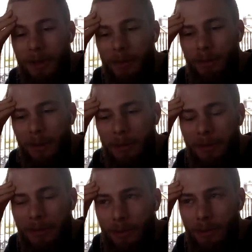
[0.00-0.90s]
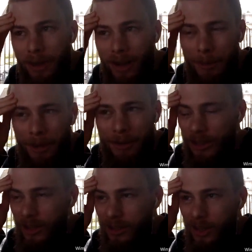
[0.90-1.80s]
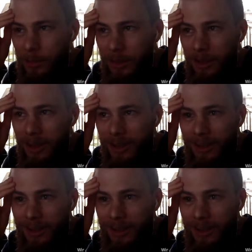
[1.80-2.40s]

problem if you blog about JSON API.